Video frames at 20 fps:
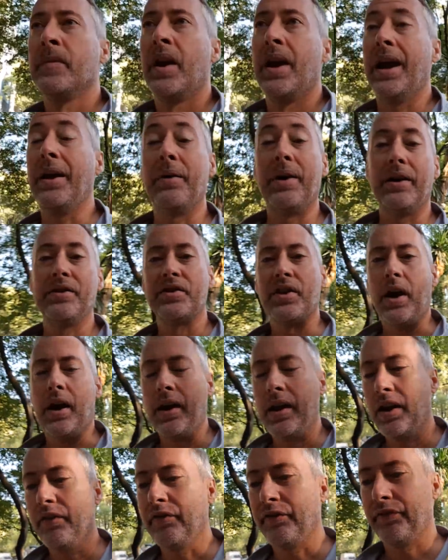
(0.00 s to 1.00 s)
anyway, so
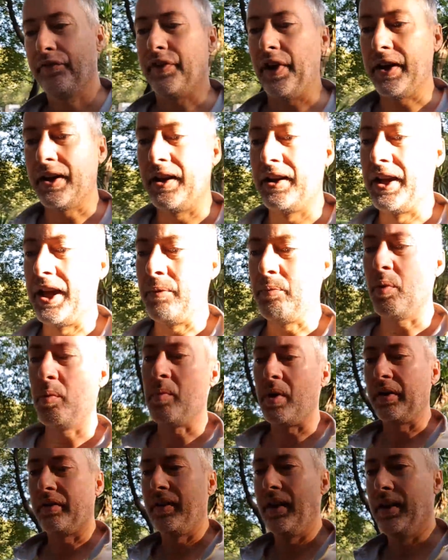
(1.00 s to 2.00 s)
if I can keep on
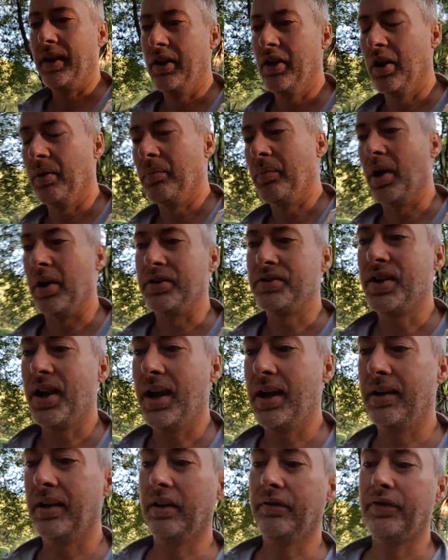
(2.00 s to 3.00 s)
my thing here in
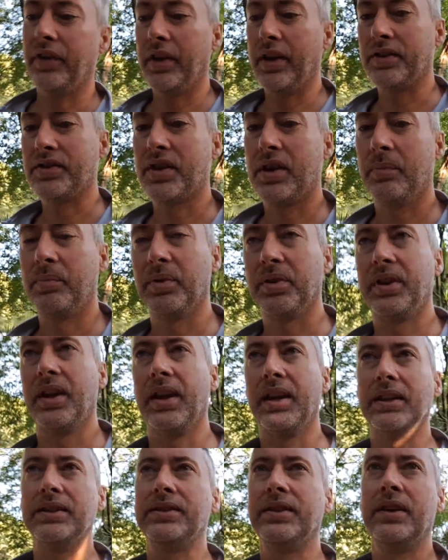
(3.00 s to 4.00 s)
Montana for the next couple of
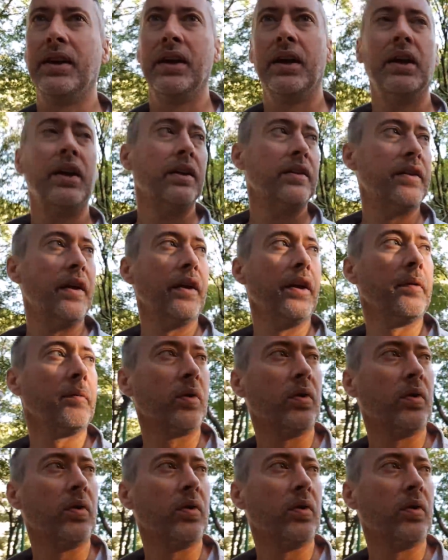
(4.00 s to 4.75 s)
days, then I'm